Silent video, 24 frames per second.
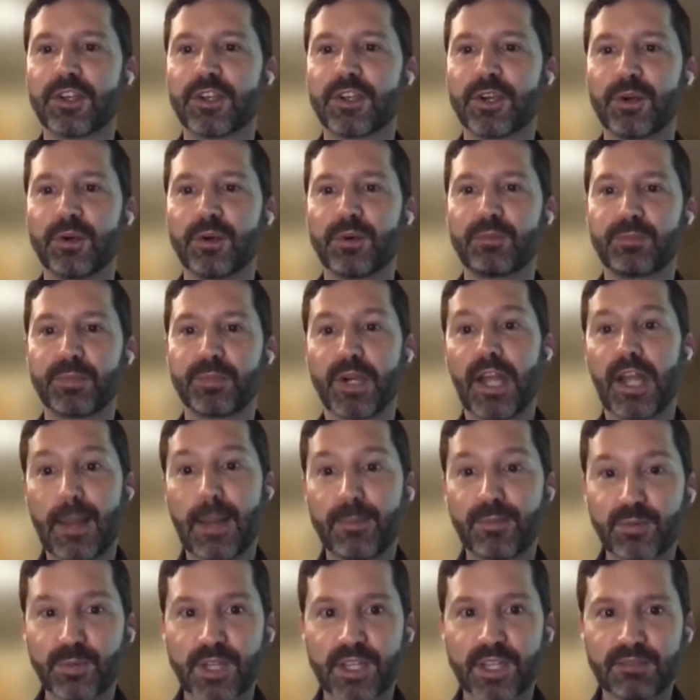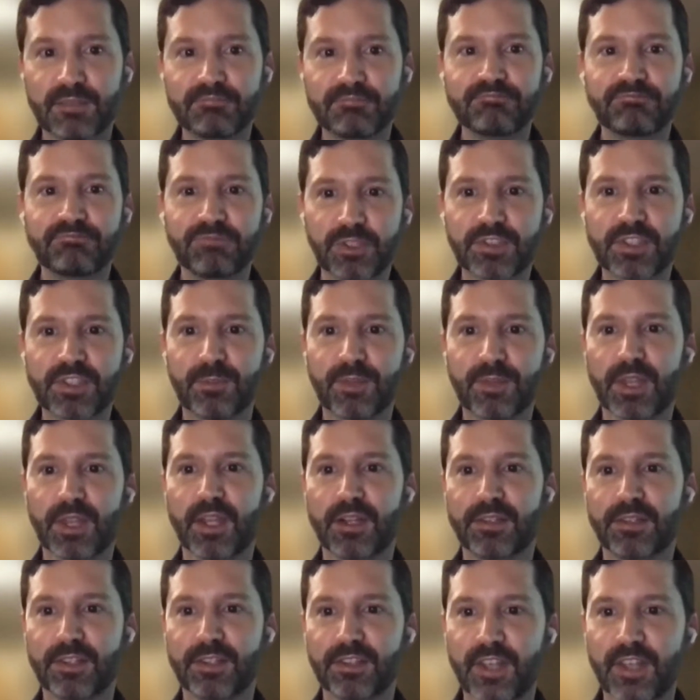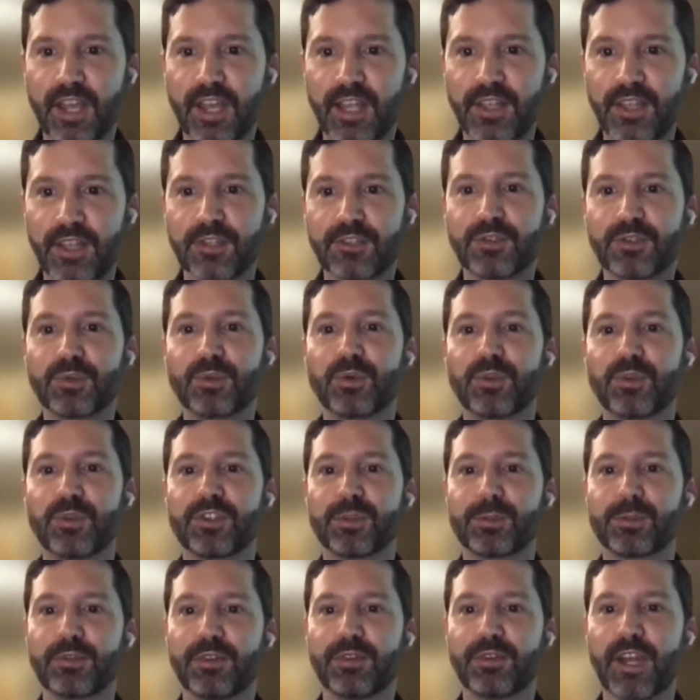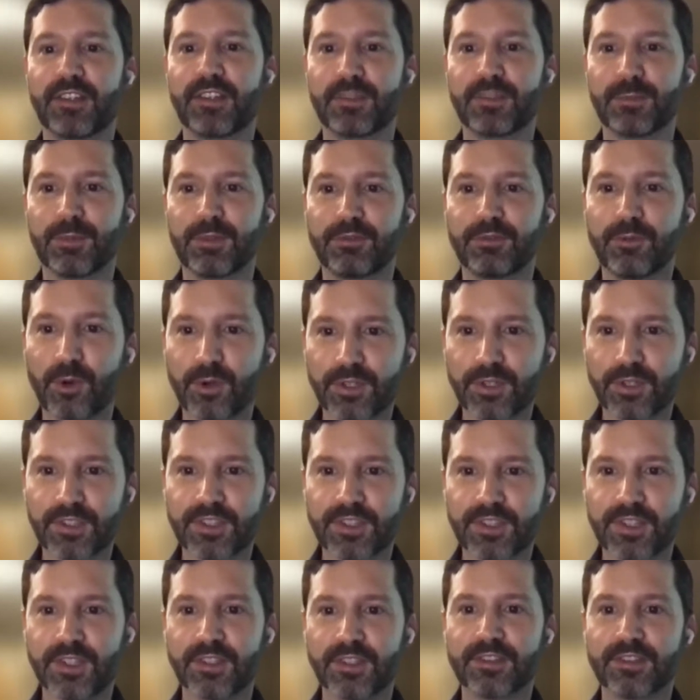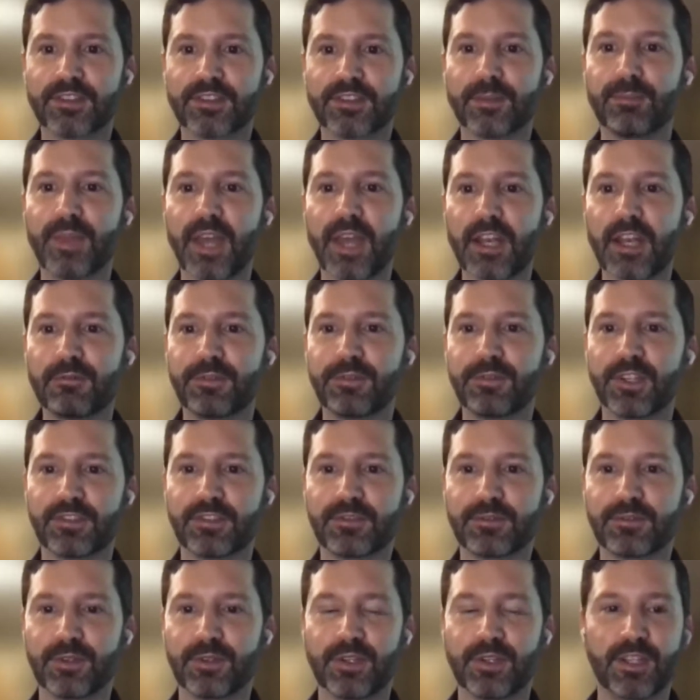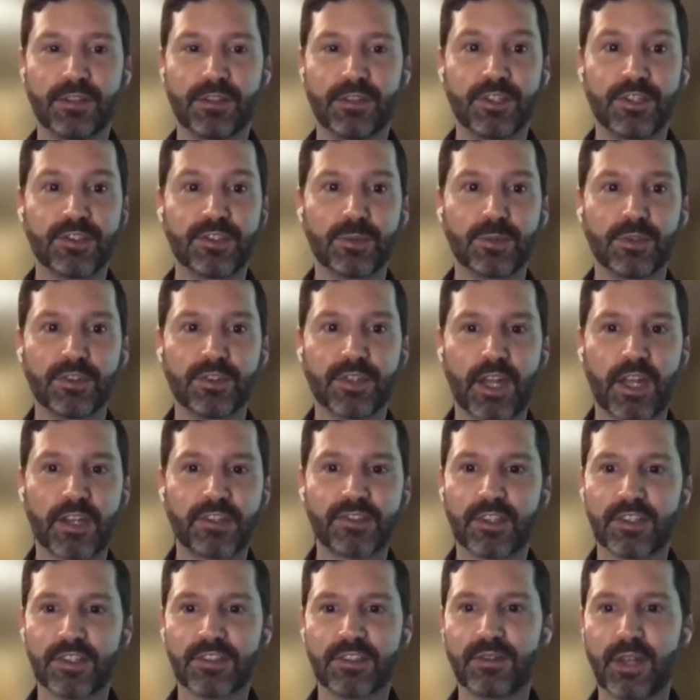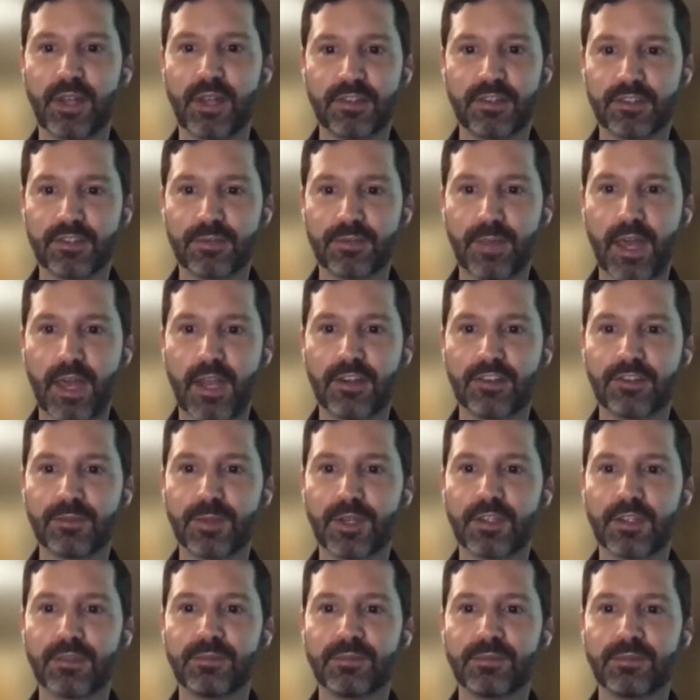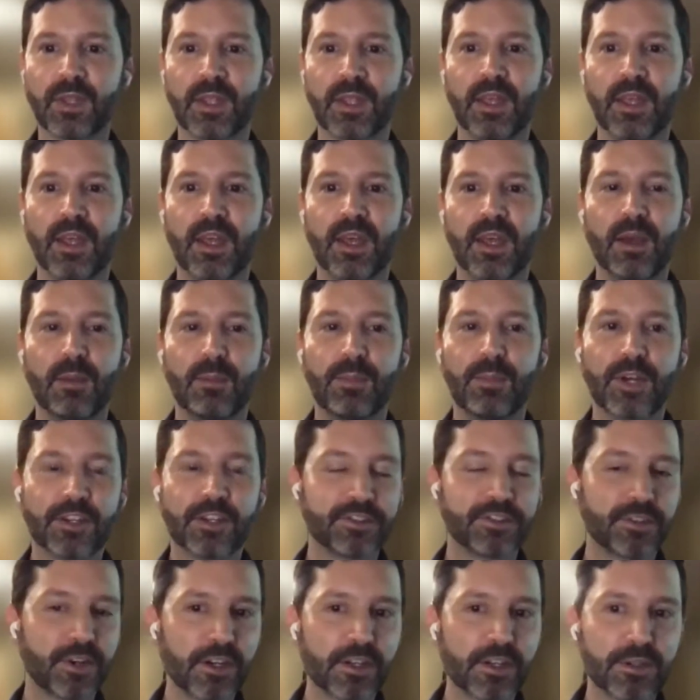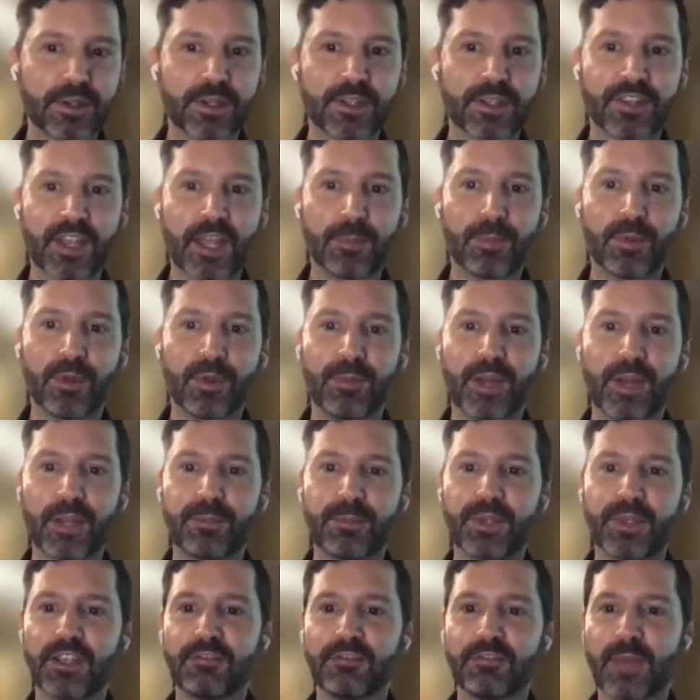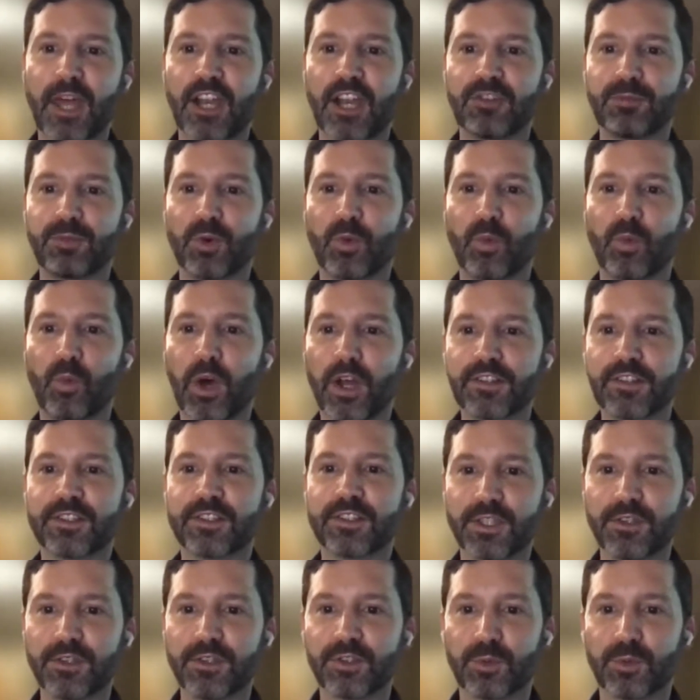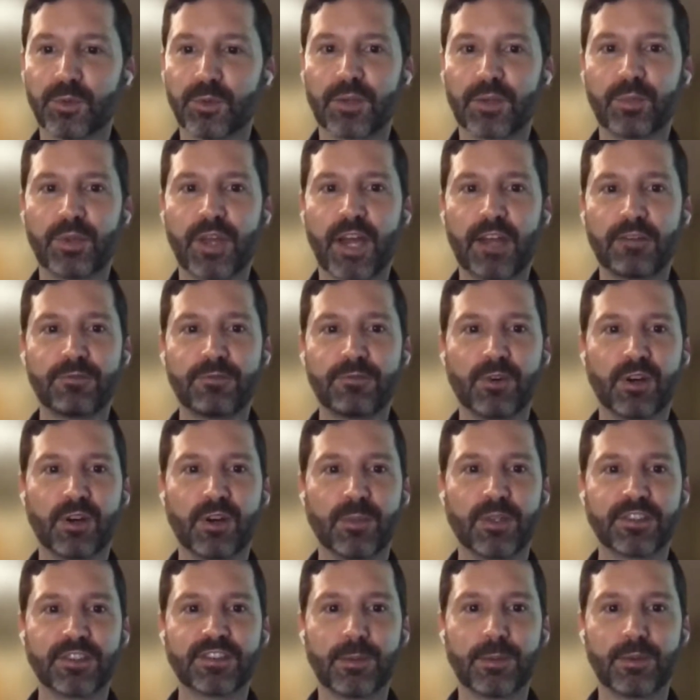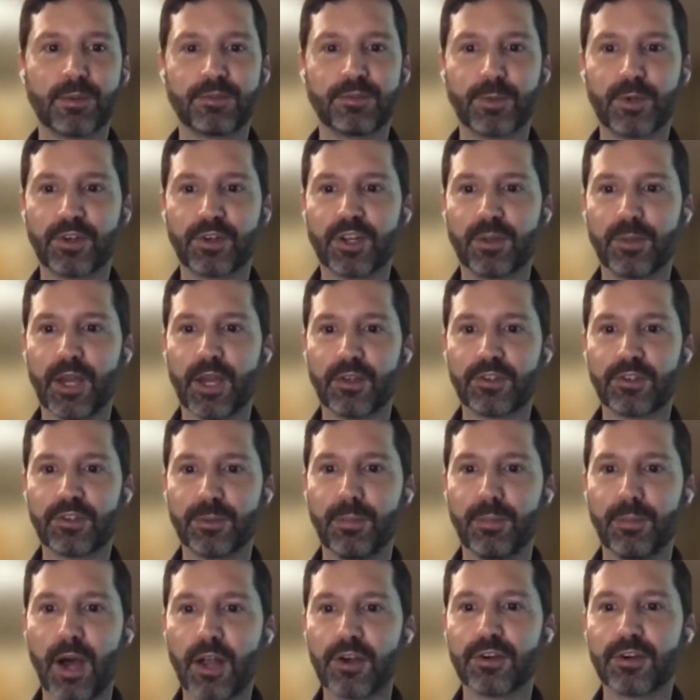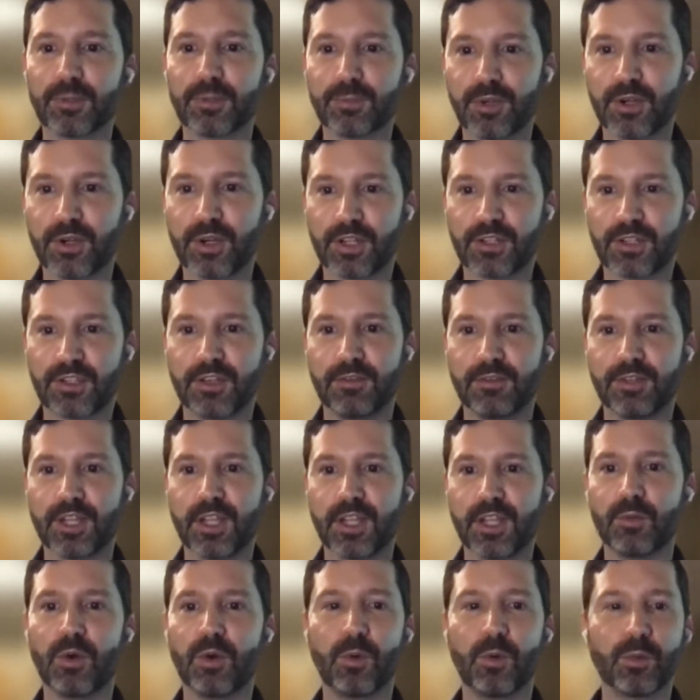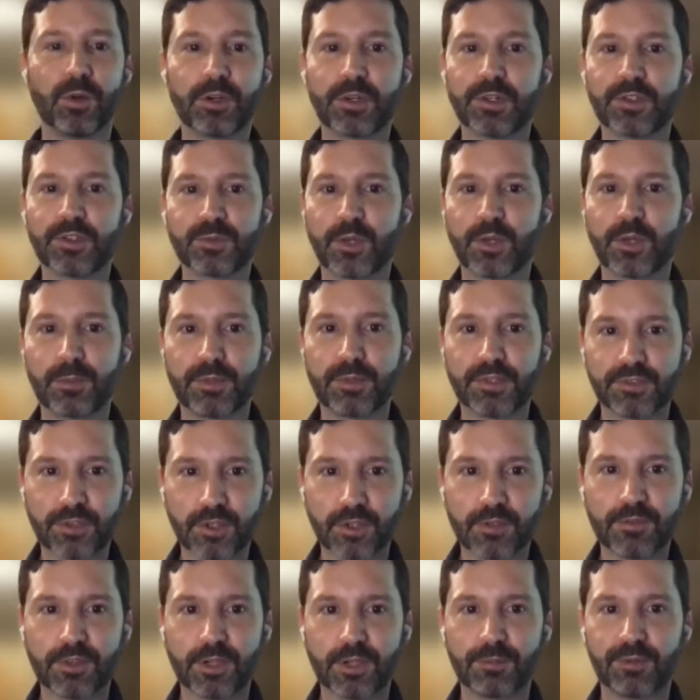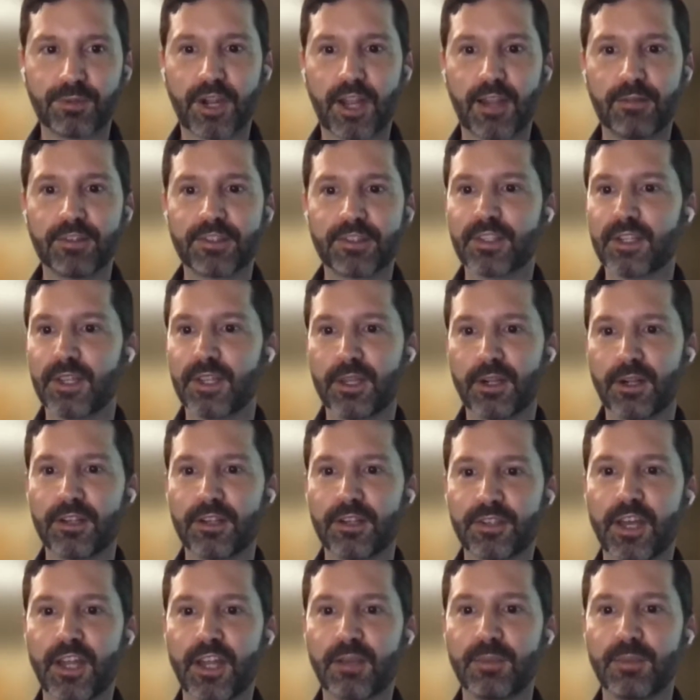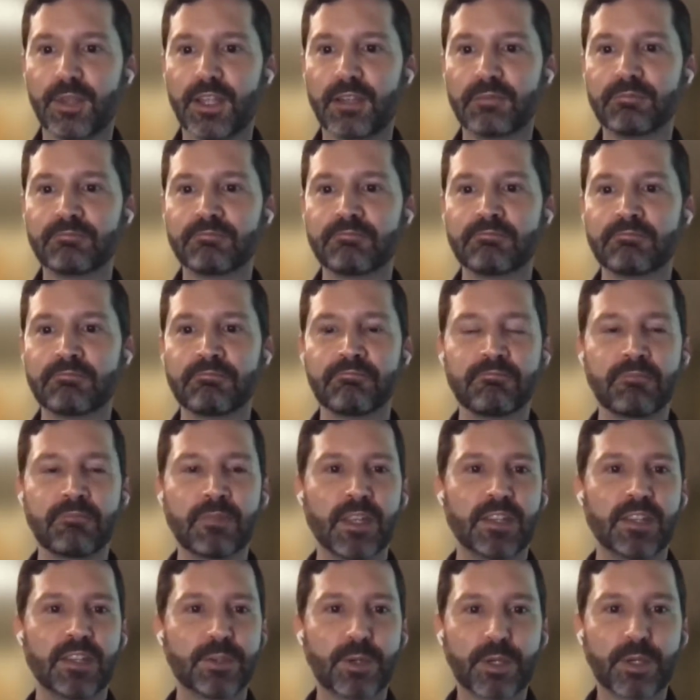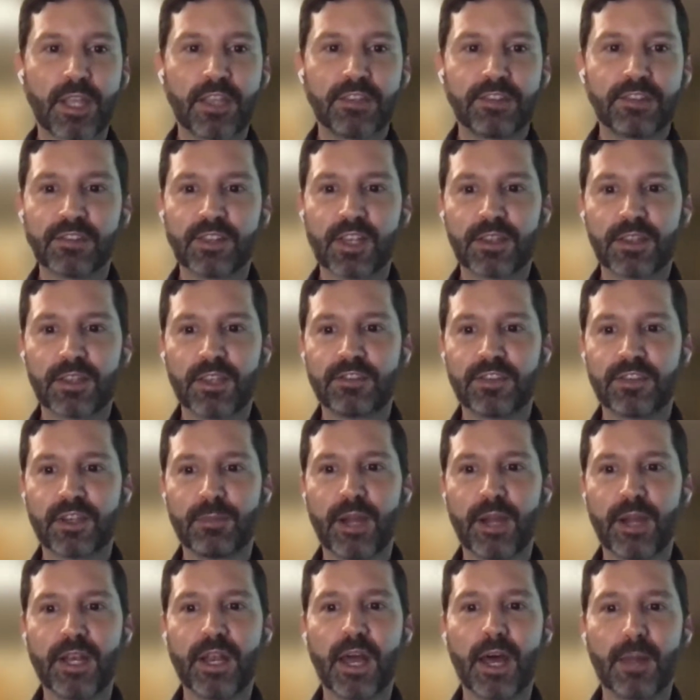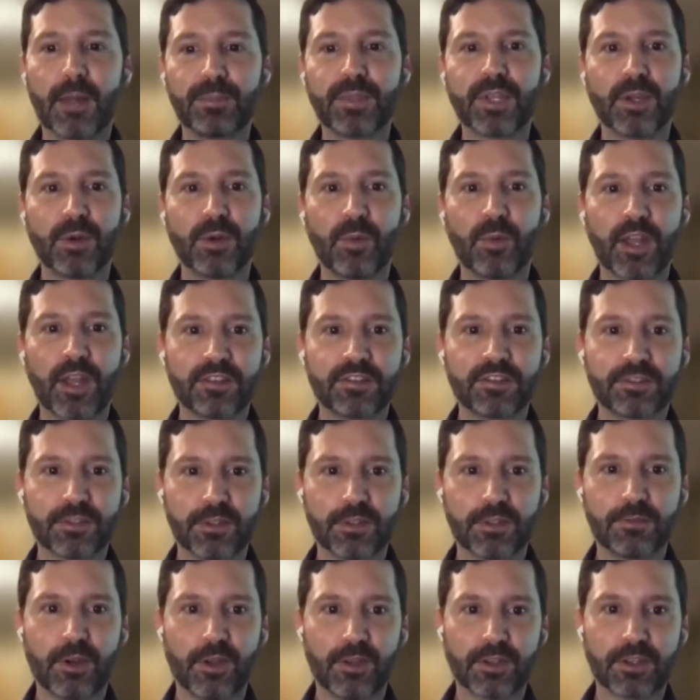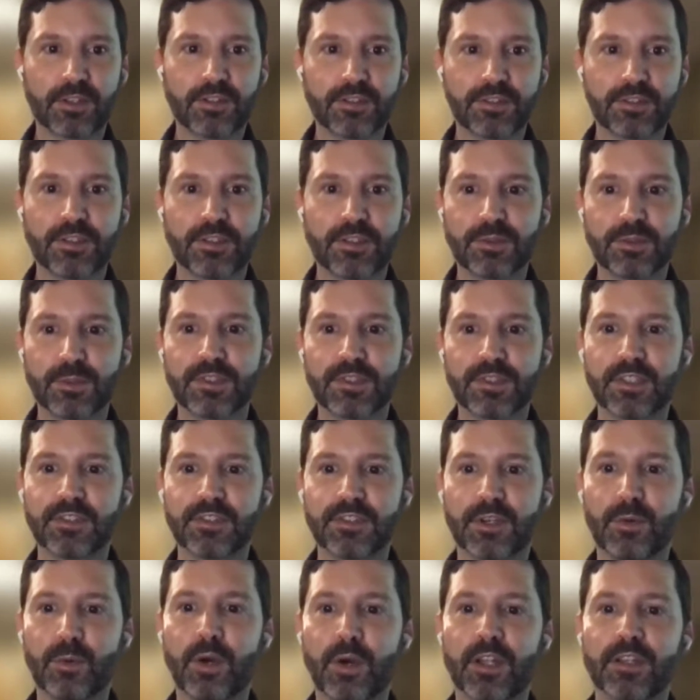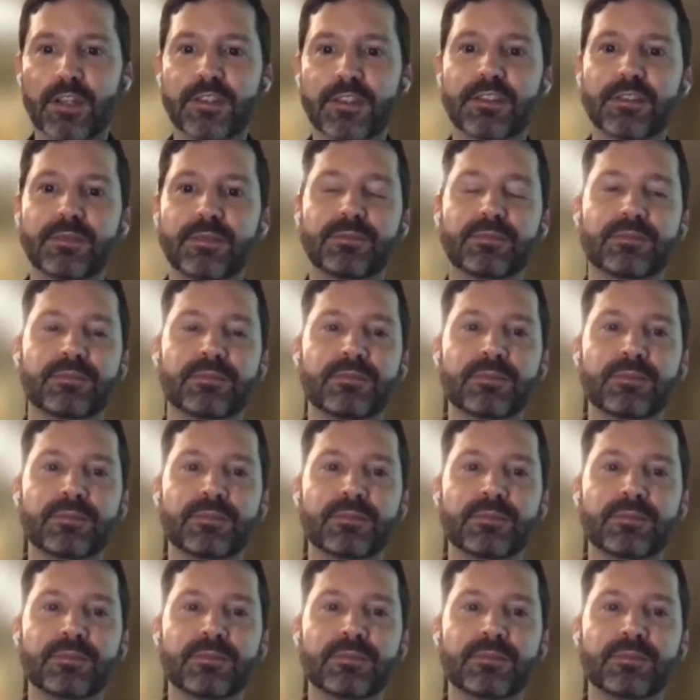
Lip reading: So perhaps we can do something like design the tool to provide some affordances, some benefits for individuals, not just management. But a starker example might be if management wants to use a work platform, as some have spoken about, to monitor productivity, while workers want to preserve their privacy and their autonomy. So in cases like this, there might not be a way to serve all the constituencies at once.